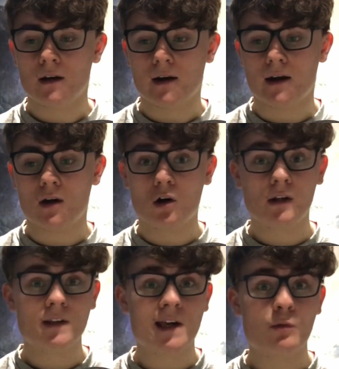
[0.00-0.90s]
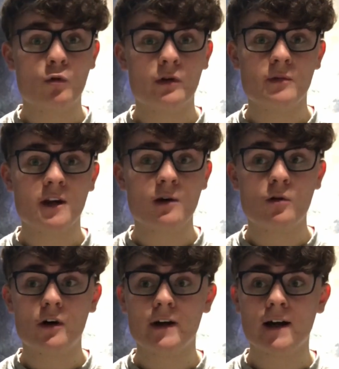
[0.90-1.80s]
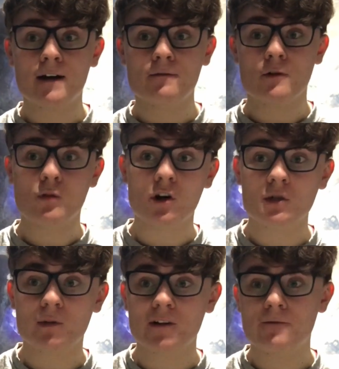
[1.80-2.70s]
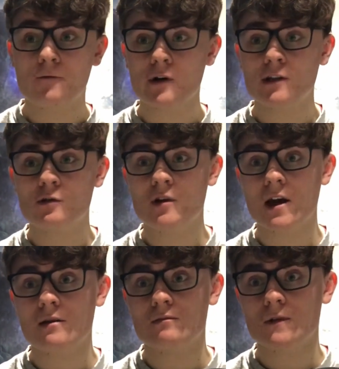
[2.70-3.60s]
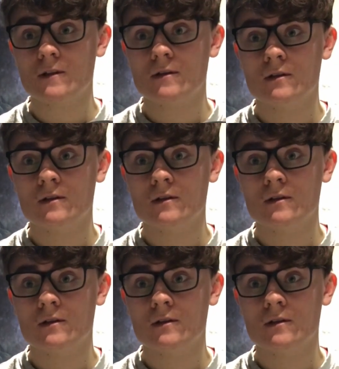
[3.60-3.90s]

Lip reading: On the table with me now, I have approximately 42 games.